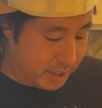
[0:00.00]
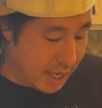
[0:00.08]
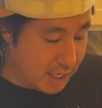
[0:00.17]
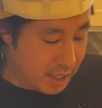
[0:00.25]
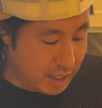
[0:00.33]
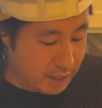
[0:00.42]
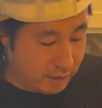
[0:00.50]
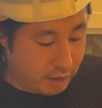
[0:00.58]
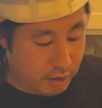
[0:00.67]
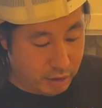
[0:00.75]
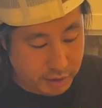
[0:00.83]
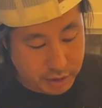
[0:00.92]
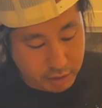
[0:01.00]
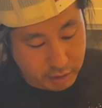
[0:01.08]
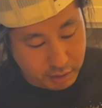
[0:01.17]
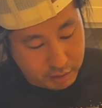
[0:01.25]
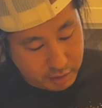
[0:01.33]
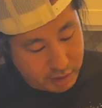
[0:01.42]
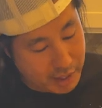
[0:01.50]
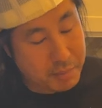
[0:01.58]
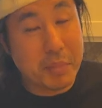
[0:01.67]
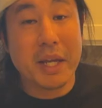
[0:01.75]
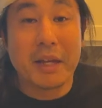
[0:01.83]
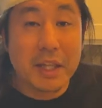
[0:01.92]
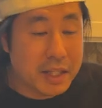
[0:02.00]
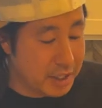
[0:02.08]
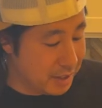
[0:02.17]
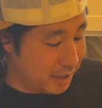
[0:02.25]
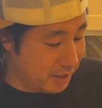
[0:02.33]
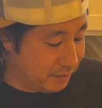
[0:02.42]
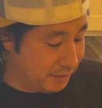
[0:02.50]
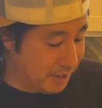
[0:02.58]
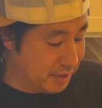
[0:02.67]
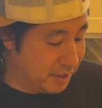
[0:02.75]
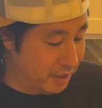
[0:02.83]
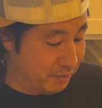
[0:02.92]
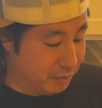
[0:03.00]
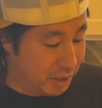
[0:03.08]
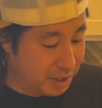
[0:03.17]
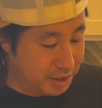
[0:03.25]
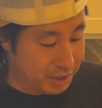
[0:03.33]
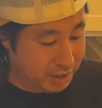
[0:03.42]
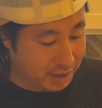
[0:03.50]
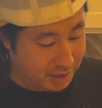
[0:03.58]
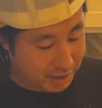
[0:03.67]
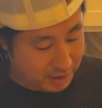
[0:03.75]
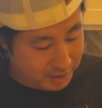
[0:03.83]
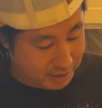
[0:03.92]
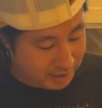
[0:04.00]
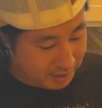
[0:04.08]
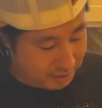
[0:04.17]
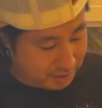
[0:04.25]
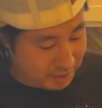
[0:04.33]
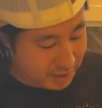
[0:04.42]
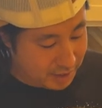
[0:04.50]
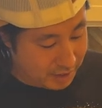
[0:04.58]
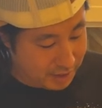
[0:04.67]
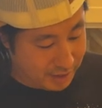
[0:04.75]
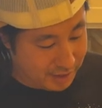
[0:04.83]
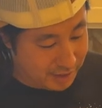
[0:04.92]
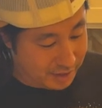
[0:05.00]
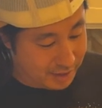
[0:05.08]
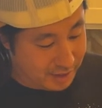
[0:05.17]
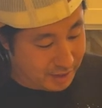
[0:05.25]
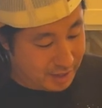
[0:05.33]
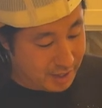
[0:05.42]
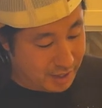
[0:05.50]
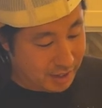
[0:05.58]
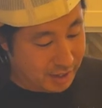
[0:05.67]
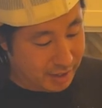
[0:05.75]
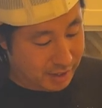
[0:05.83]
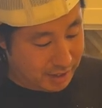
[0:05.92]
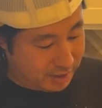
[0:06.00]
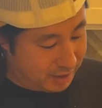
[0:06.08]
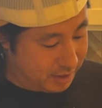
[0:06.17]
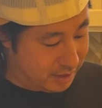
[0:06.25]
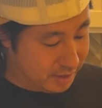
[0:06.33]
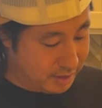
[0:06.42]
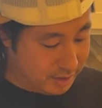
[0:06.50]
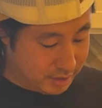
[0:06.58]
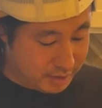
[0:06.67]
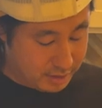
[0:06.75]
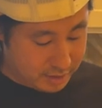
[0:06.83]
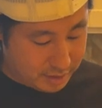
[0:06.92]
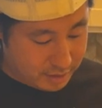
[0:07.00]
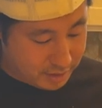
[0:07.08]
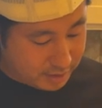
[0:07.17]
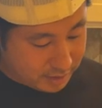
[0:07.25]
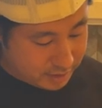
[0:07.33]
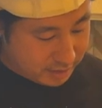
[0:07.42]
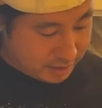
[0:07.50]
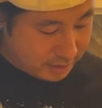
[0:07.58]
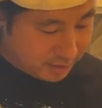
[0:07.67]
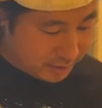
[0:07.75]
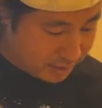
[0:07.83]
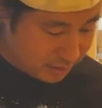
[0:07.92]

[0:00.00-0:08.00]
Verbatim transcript: Taking out all the dirt and peeling it off instead of washing it. You see that? Yeah, to be honest, if I'm just cooking for myself, I never wash